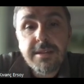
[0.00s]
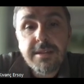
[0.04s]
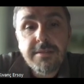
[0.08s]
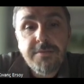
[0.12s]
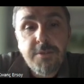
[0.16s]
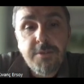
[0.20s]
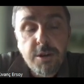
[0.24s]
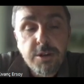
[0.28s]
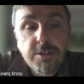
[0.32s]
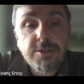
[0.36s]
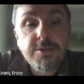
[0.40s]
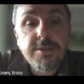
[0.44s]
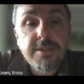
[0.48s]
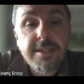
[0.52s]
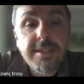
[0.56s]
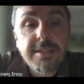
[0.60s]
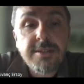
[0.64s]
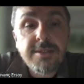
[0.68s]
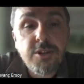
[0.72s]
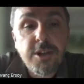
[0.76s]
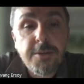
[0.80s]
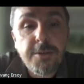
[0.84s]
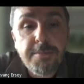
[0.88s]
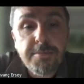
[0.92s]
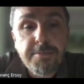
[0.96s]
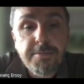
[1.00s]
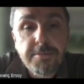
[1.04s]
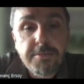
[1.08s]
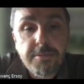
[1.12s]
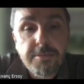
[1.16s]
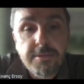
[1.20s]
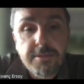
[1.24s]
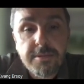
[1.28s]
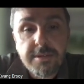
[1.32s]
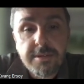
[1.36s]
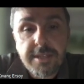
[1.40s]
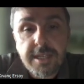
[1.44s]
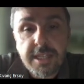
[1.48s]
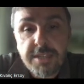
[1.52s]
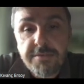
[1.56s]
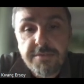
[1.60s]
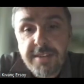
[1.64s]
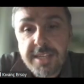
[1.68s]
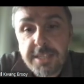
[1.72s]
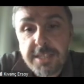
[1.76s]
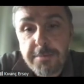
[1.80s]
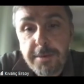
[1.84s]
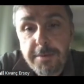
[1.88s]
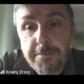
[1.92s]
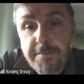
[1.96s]
first this group
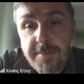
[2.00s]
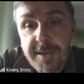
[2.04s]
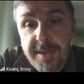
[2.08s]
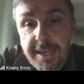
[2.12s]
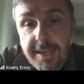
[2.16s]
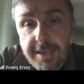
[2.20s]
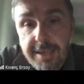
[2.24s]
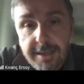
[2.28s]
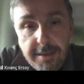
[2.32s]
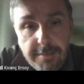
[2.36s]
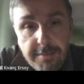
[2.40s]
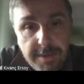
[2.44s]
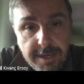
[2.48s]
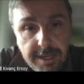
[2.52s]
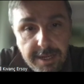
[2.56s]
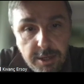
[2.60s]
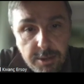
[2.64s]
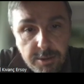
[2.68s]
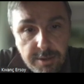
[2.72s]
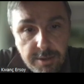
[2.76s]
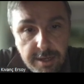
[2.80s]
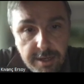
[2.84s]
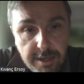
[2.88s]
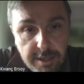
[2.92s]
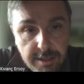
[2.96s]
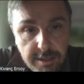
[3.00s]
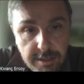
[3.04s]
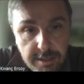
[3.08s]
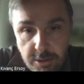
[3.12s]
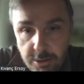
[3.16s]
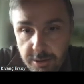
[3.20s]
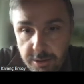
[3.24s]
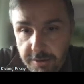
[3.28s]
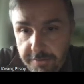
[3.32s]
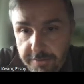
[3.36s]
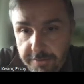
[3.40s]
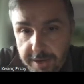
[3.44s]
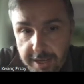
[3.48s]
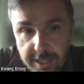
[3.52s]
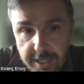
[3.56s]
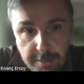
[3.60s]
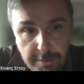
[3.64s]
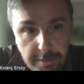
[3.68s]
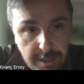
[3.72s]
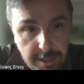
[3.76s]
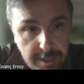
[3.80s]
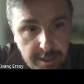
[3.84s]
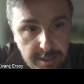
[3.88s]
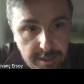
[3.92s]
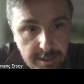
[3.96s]
satisfies mean P because there is only finite
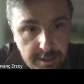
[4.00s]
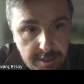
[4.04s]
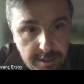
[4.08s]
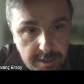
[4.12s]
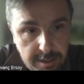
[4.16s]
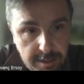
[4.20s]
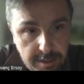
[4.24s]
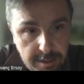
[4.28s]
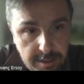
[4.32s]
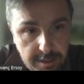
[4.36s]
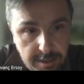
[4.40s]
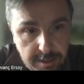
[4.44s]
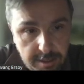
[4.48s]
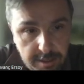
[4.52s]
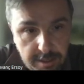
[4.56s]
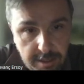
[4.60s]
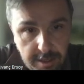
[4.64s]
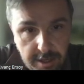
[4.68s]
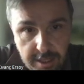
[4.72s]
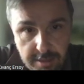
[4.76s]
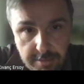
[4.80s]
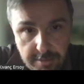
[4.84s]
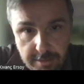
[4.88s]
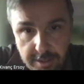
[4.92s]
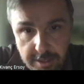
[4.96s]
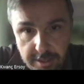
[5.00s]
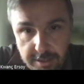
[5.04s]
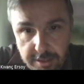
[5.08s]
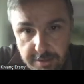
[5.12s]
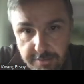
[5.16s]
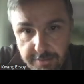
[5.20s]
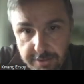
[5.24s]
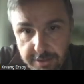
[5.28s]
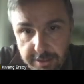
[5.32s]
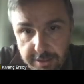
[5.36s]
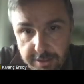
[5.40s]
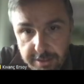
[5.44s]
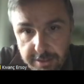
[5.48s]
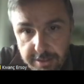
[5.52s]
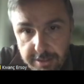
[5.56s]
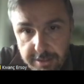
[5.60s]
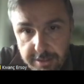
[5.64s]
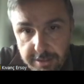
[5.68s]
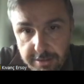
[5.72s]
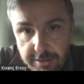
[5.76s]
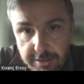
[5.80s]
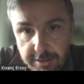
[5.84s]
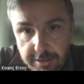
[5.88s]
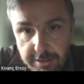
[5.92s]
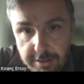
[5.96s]
many elements fixed
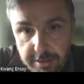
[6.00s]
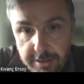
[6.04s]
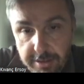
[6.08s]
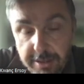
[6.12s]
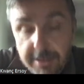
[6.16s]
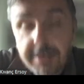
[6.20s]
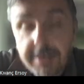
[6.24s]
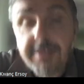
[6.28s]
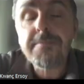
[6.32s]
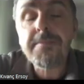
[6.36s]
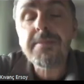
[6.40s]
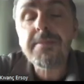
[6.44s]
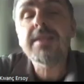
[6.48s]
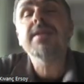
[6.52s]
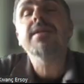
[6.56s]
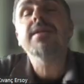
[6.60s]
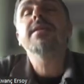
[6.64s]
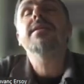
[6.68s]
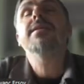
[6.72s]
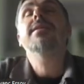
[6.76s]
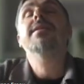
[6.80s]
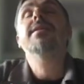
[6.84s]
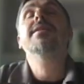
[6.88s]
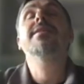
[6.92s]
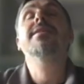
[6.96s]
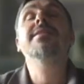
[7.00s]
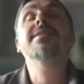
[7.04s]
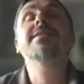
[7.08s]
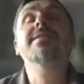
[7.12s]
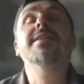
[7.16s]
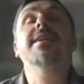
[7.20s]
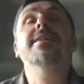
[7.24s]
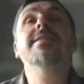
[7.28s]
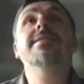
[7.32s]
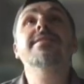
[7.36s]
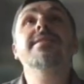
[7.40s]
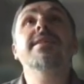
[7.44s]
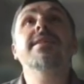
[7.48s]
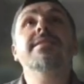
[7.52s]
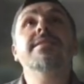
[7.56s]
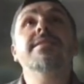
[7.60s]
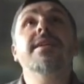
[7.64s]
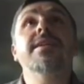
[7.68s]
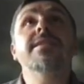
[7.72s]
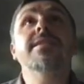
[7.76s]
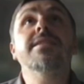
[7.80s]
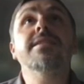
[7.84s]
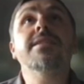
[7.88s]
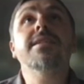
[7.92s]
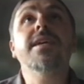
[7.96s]
in the centralizer,
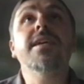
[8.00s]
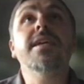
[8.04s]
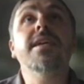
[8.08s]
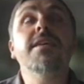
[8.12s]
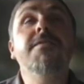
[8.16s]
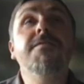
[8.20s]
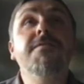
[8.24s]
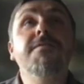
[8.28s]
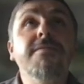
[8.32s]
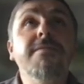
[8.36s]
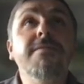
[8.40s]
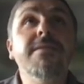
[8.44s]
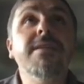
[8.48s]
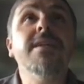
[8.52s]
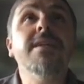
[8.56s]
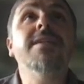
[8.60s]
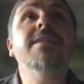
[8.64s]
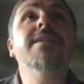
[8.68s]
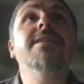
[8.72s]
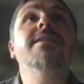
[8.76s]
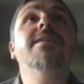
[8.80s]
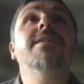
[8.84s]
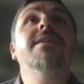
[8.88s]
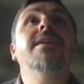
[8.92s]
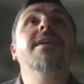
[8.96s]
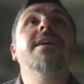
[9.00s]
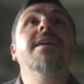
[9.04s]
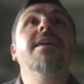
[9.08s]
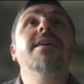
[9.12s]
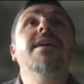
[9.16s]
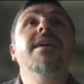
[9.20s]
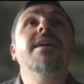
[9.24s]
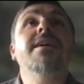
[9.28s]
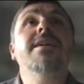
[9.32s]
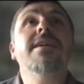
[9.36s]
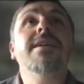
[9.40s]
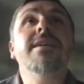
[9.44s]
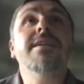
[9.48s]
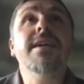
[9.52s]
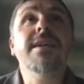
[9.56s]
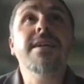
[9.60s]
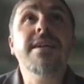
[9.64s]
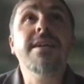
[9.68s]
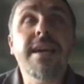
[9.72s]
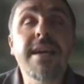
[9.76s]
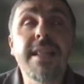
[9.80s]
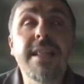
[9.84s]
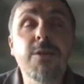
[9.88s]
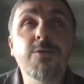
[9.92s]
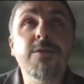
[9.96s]
and if
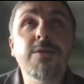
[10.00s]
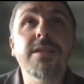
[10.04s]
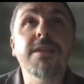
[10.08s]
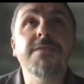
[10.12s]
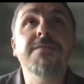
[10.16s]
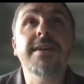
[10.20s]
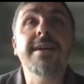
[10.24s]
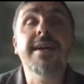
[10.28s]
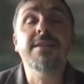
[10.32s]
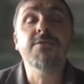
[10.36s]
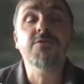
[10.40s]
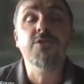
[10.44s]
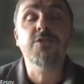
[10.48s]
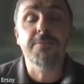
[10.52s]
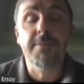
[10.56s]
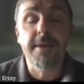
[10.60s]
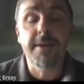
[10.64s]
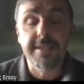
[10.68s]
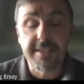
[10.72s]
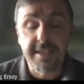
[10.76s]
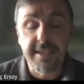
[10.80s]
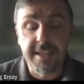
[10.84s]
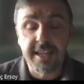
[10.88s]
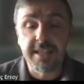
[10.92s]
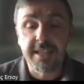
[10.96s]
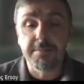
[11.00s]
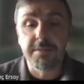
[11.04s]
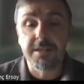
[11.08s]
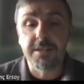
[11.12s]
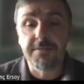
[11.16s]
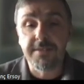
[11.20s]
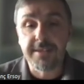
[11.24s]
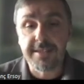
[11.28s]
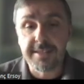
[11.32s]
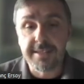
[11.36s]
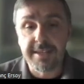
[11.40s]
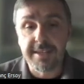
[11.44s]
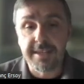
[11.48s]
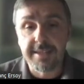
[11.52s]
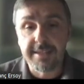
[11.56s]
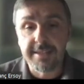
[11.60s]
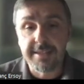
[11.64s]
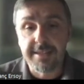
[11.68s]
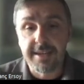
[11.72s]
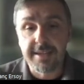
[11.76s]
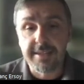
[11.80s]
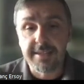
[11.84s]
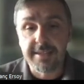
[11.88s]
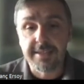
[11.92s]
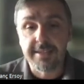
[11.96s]
a locally finite group has an element with
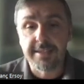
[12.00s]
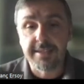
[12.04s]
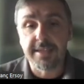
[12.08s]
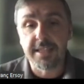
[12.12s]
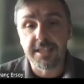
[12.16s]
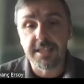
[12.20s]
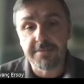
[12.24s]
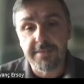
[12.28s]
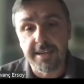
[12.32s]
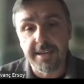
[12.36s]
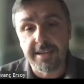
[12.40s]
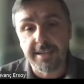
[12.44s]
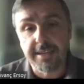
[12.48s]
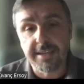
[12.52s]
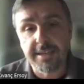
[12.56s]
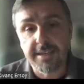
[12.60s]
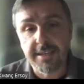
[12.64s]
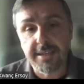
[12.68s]
centralizer satisfying